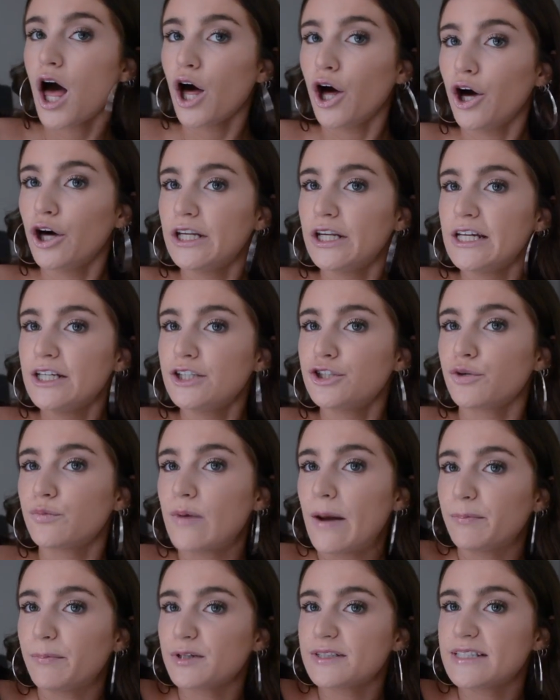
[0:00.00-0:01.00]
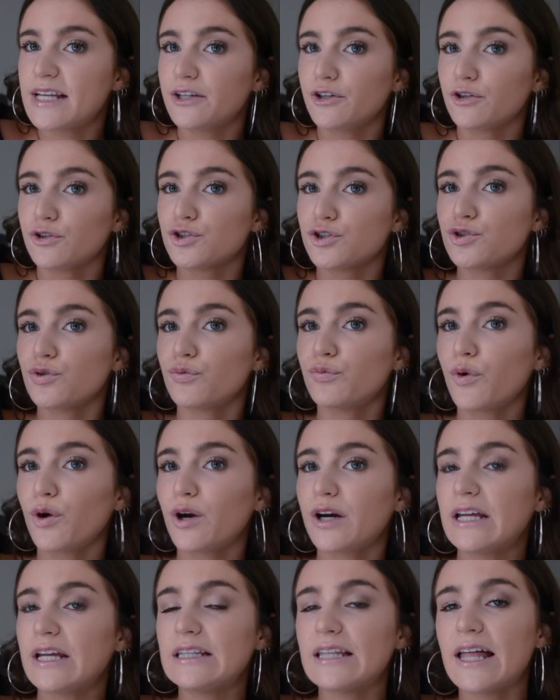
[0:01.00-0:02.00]
hoodie to represent your
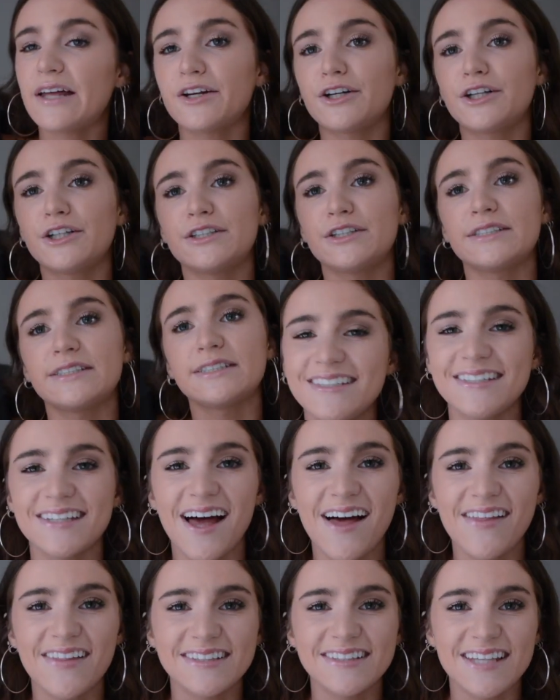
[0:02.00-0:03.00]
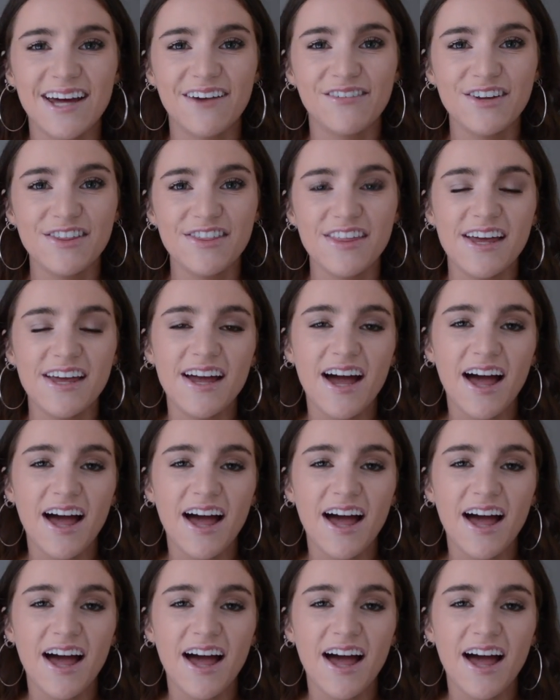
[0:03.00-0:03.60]
sorority letters. Yeah, that's everything.